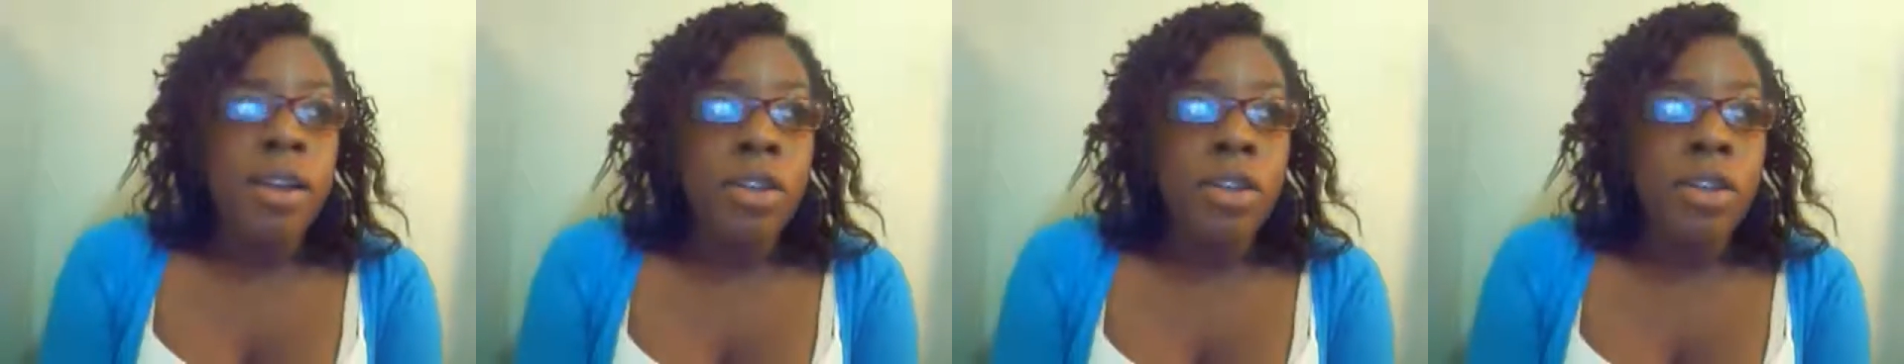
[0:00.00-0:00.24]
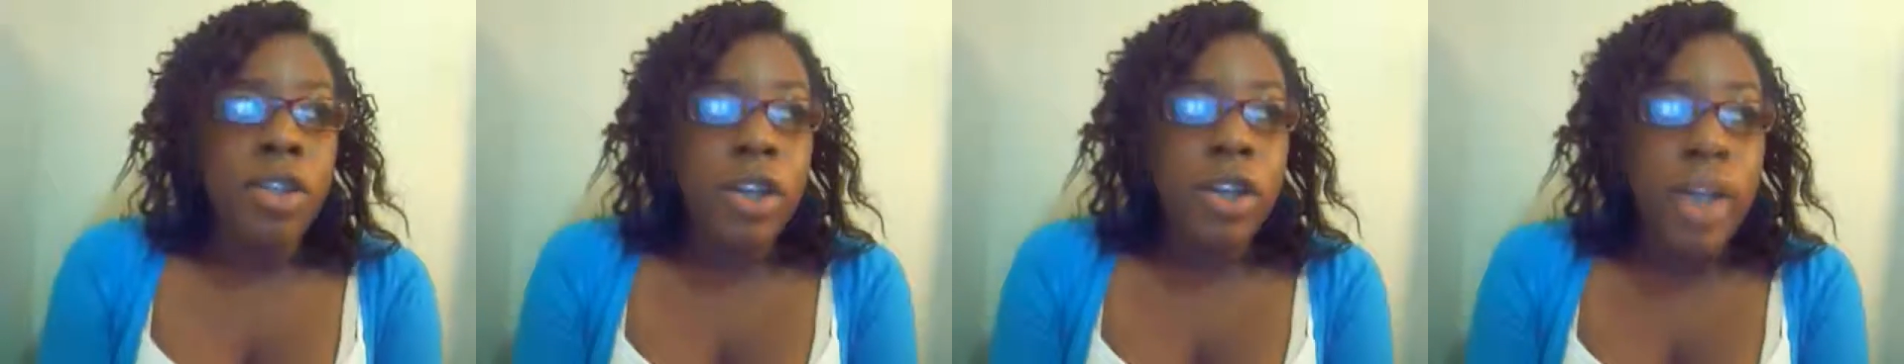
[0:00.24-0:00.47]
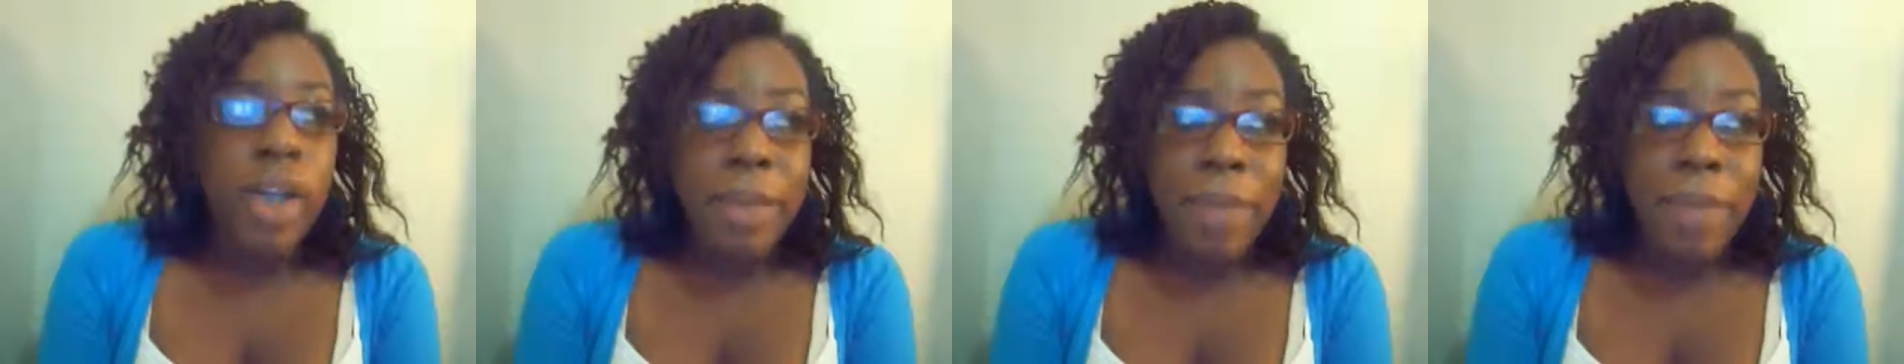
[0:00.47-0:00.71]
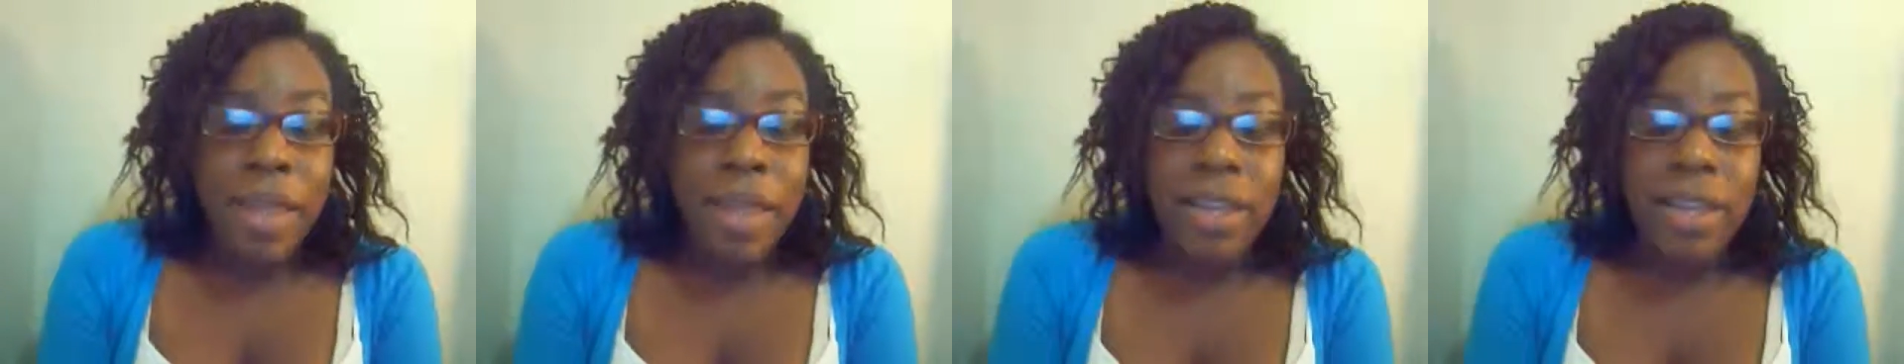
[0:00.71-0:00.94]
certain
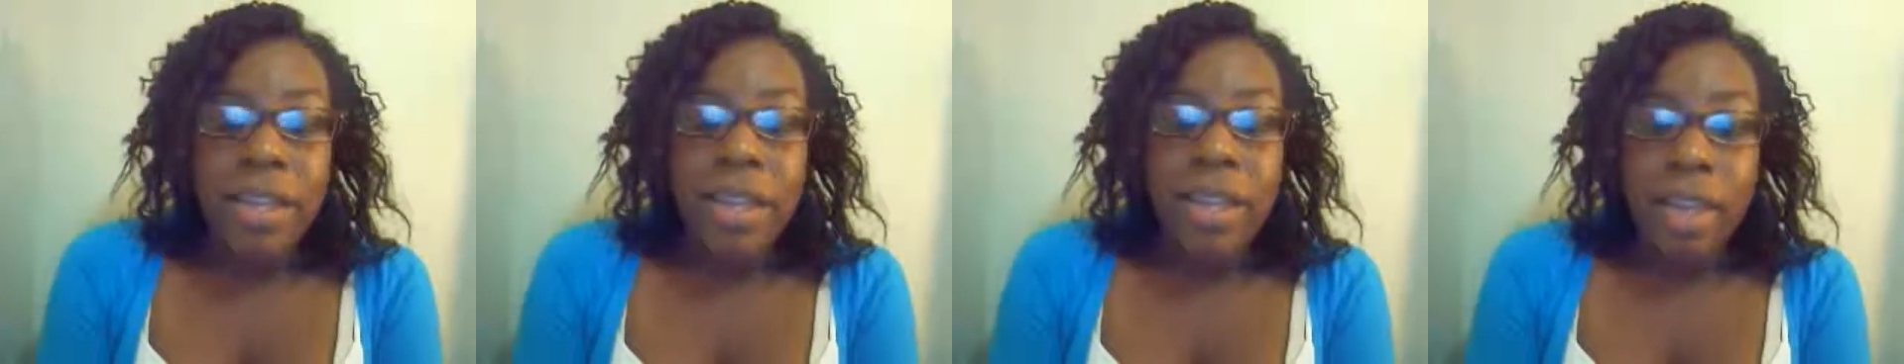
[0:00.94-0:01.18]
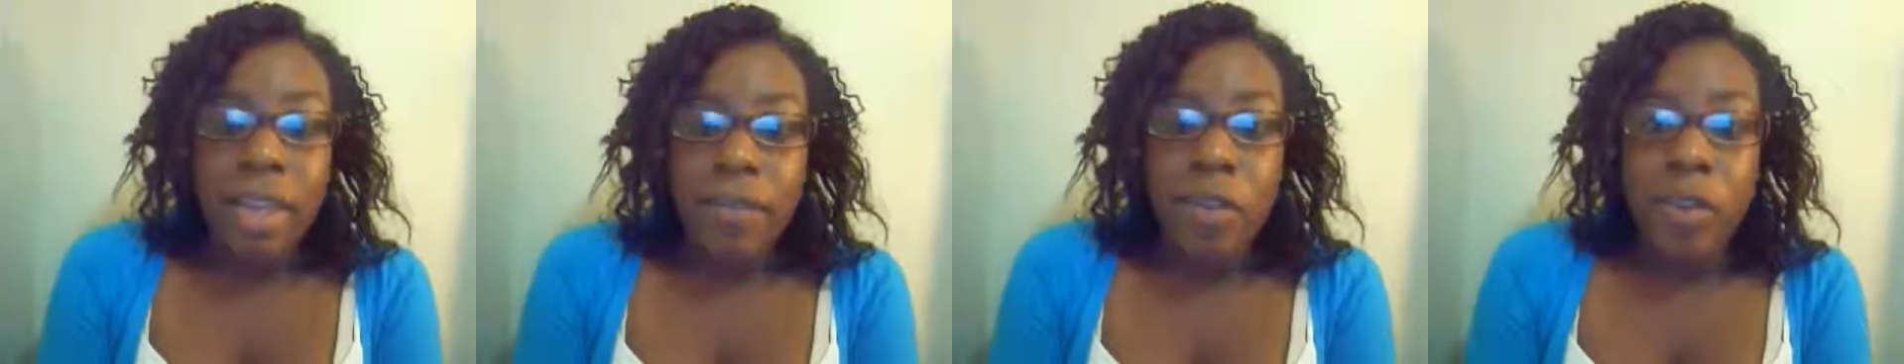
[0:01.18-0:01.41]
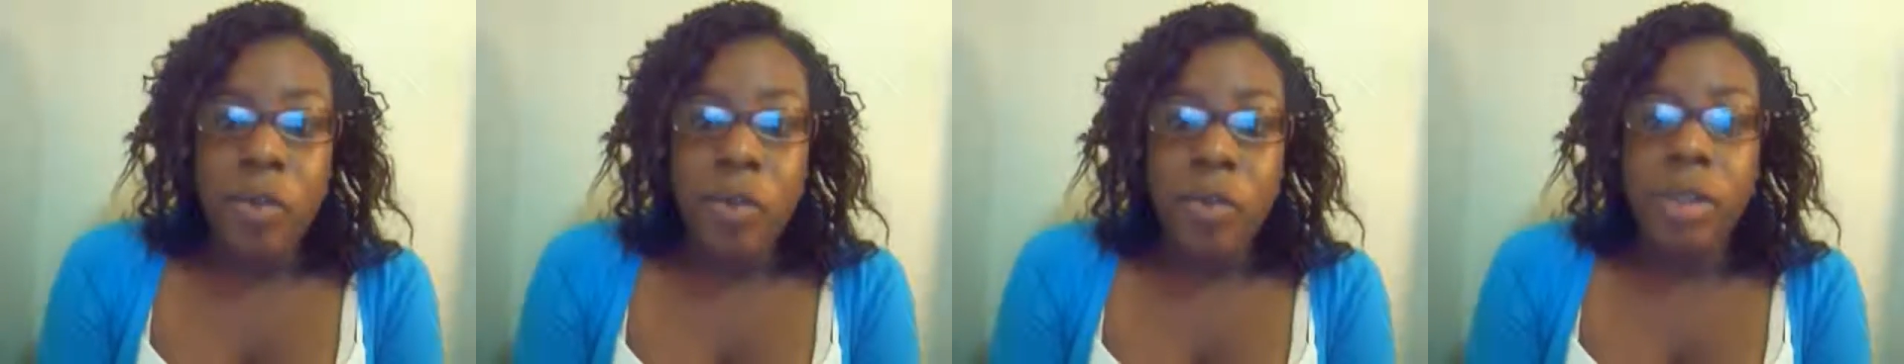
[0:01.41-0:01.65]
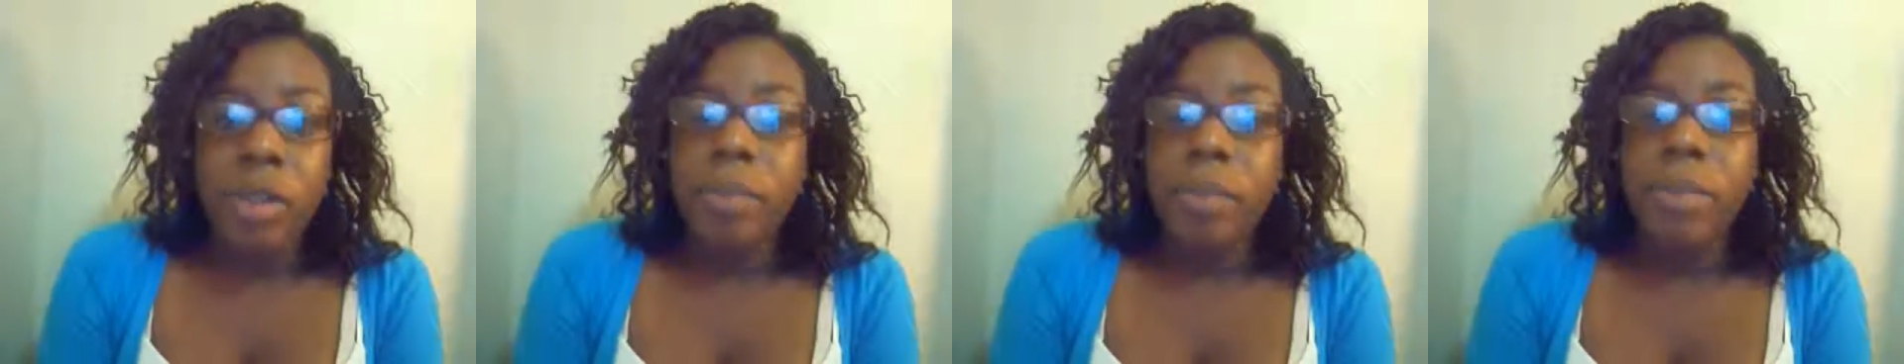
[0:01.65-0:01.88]
methods give
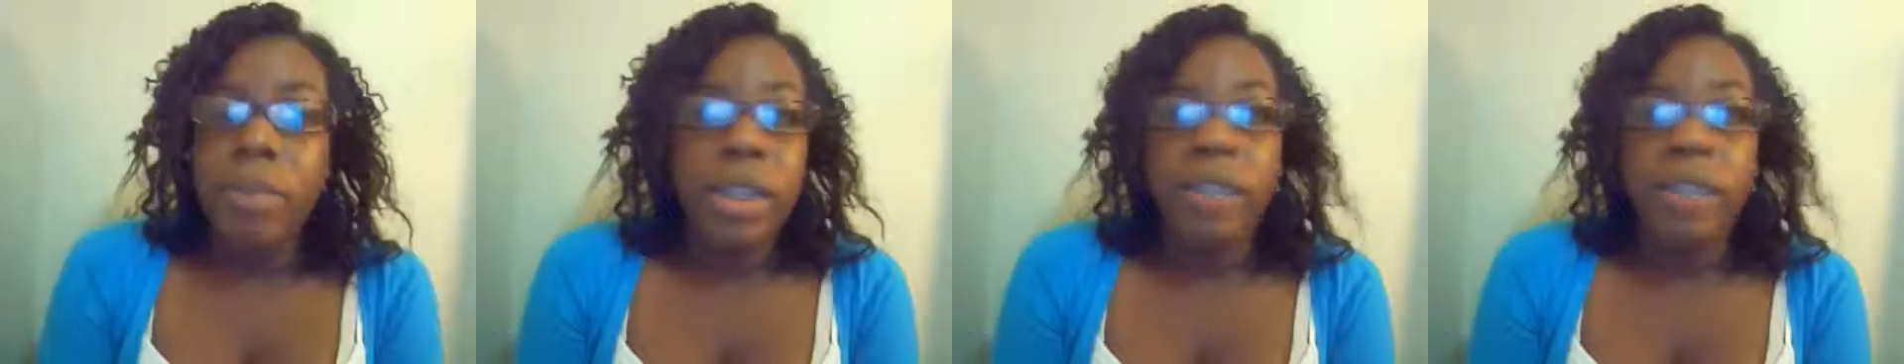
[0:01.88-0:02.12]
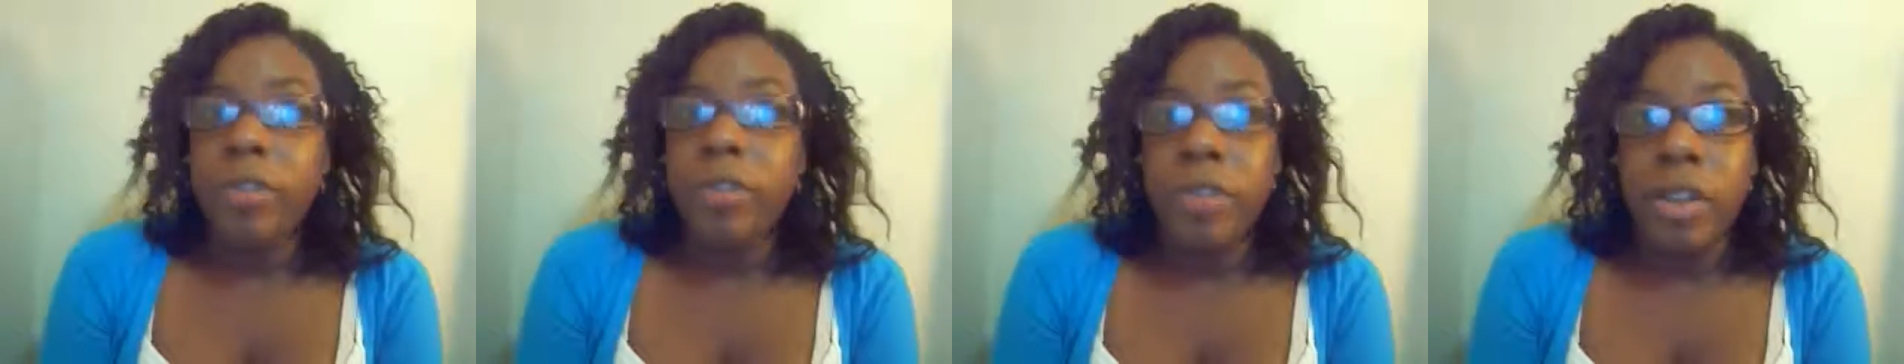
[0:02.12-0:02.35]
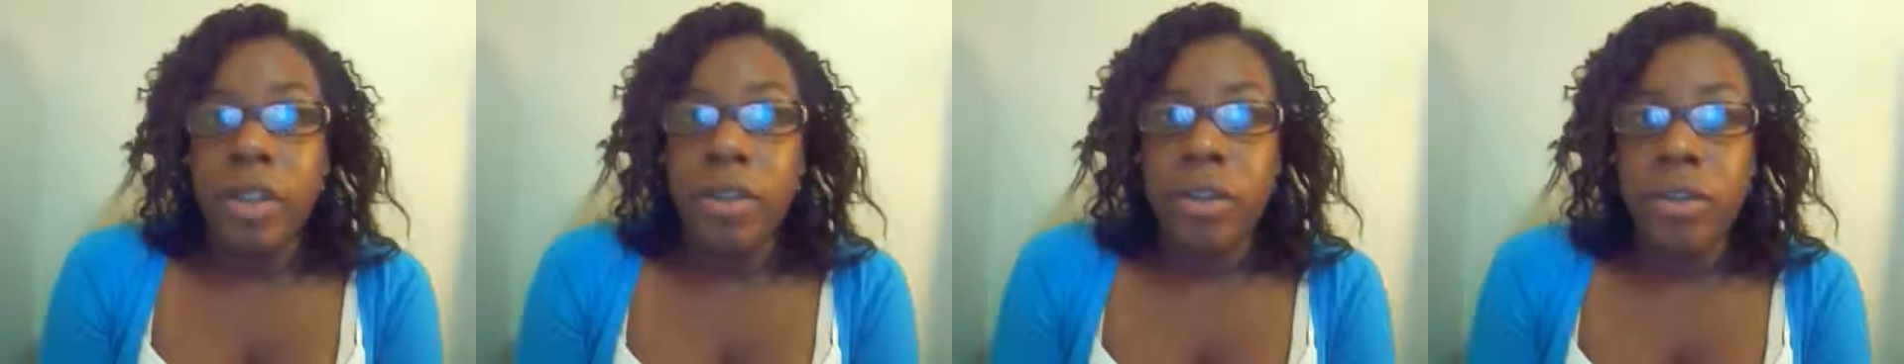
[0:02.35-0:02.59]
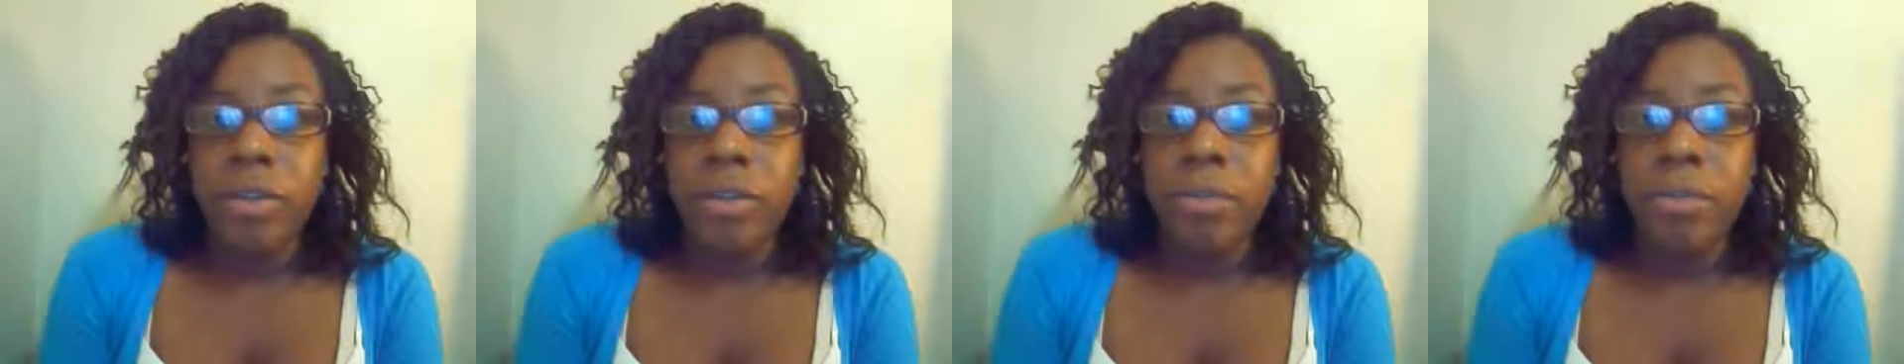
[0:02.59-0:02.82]
you completely different
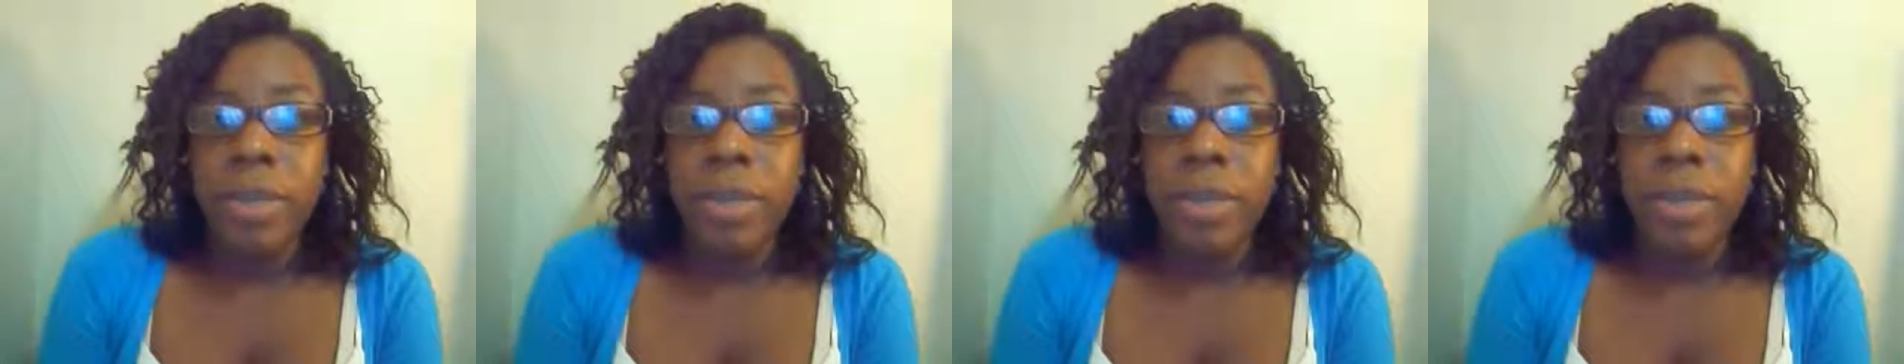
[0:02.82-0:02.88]
results